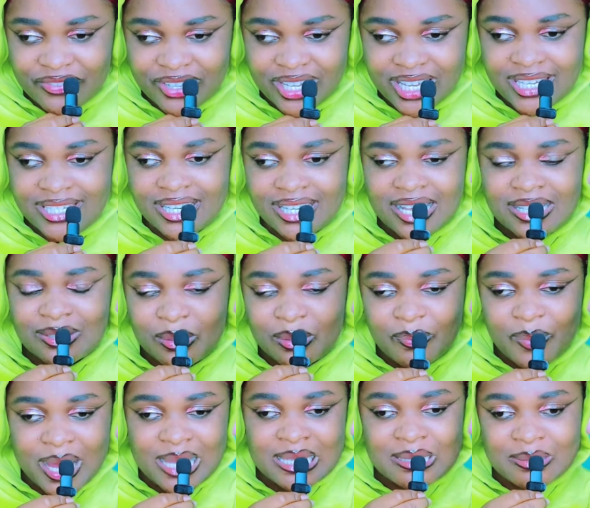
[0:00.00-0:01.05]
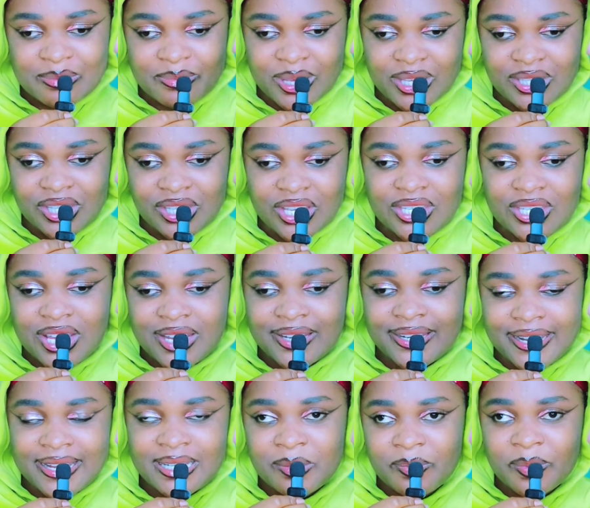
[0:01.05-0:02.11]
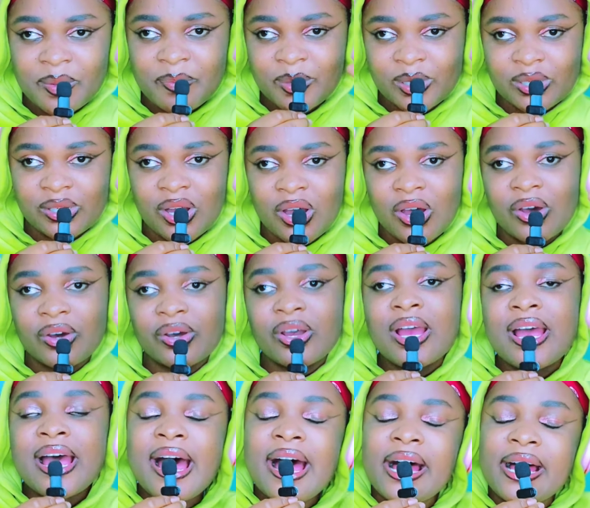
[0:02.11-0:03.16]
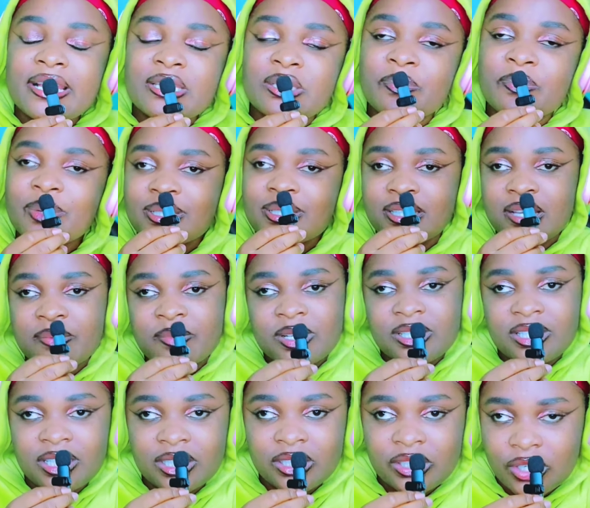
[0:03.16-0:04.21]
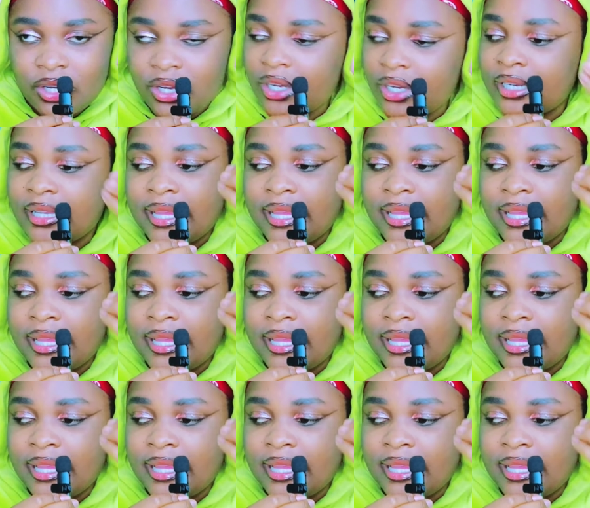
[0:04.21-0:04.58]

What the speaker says: it as you pass message and let people know as you post them on TikTok.